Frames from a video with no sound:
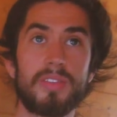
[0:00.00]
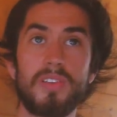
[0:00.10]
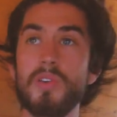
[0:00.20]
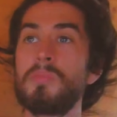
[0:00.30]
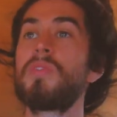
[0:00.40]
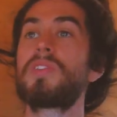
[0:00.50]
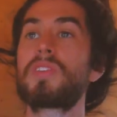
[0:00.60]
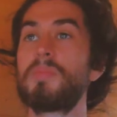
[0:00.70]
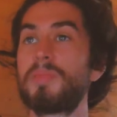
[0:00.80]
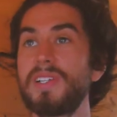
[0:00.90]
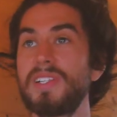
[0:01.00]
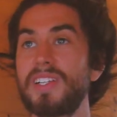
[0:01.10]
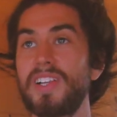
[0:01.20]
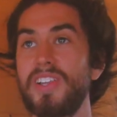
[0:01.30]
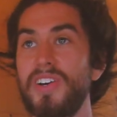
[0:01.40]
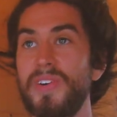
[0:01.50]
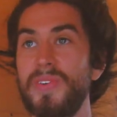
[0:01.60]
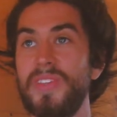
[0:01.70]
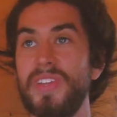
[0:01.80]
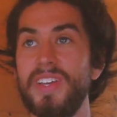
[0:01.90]
two months completely
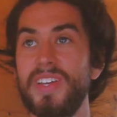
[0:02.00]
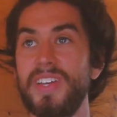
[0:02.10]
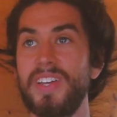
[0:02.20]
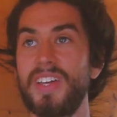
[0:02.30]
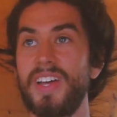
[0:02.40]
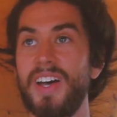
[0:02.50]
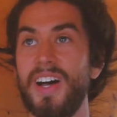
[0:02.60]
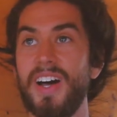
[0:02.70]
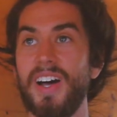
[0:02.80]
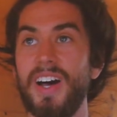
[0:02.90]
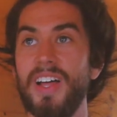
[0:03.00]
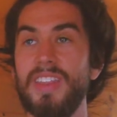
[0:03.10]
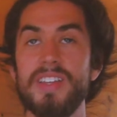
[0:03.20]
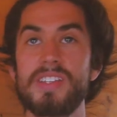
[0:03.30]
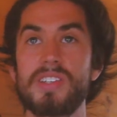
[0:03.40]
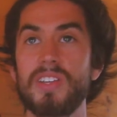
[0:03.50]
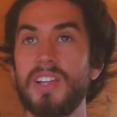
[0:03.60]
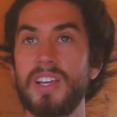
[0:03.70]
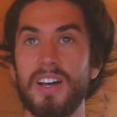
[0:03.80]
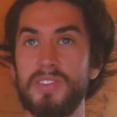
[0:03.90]
alone and then
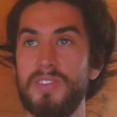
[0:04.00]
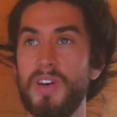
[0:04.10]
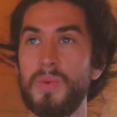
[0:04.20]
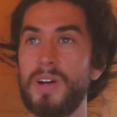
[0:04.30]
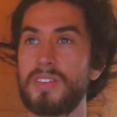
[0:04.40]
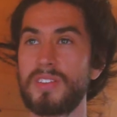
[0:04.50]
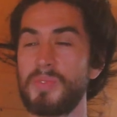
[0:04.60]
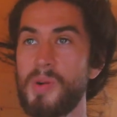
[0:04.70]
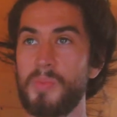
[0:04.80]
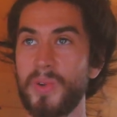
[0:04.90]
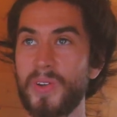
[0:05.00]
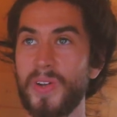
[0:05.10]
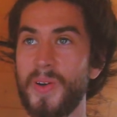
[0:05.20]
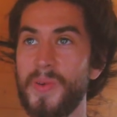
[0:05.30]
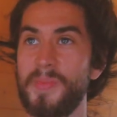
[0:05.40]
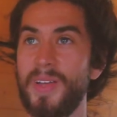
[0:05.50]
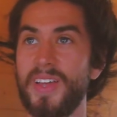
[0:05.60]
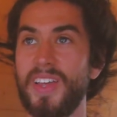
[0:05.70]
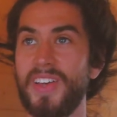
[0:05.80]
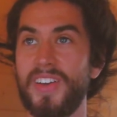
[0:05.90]
suddenly out of nowhere someone will come
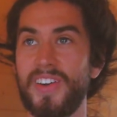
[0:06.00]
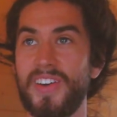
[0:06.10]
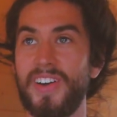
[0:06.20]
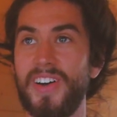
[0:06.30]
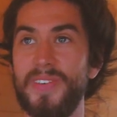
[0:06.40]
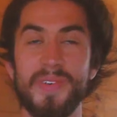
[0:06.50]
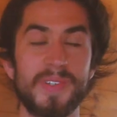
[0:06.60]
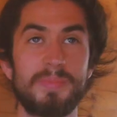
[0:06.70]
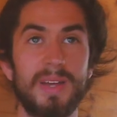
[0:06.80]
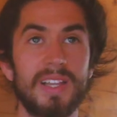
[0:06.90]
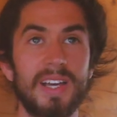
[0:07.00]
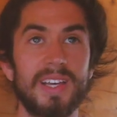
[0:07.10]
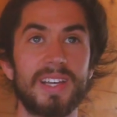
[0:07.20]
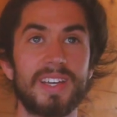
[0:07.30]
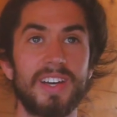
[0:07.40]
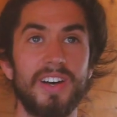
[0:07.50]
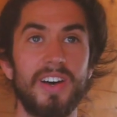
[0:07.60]
and we'll spend like